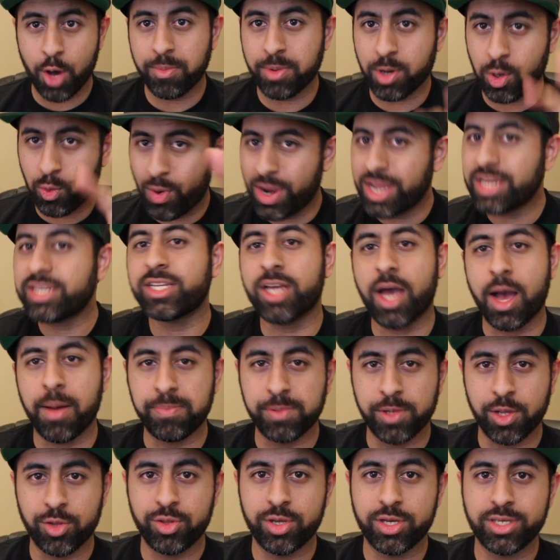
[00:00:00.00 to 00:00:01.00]
I'm gonna wait to
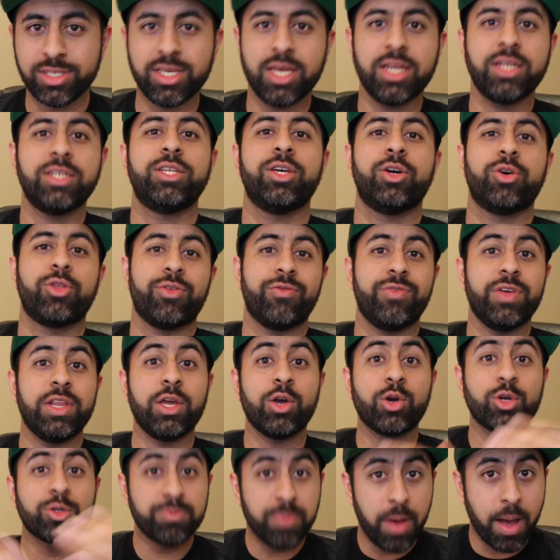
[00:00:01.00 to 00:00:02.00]
upload this until the
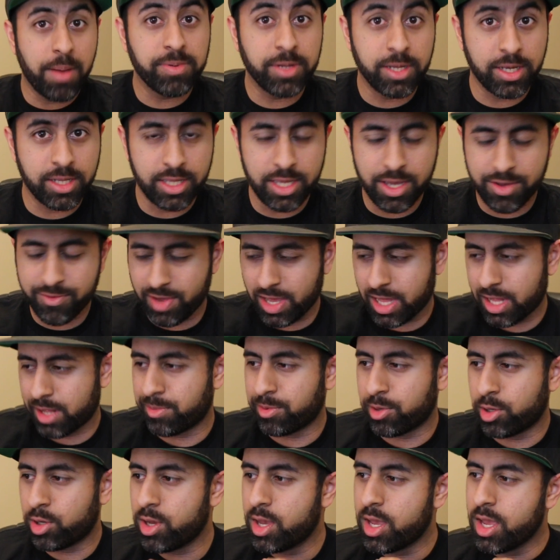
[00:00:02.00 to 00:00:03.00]
video is publicly
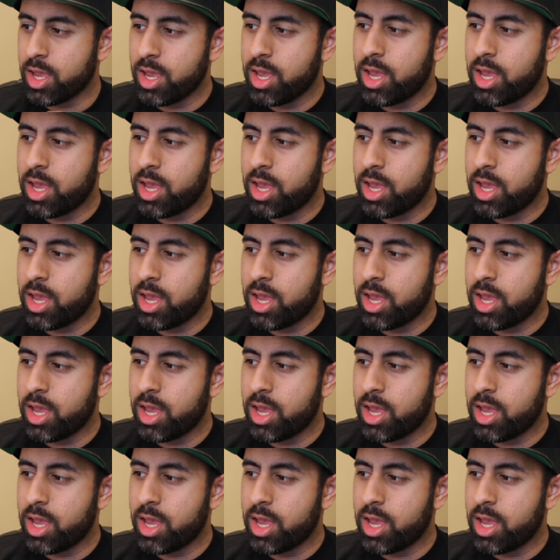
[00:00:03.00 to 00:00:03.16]
available.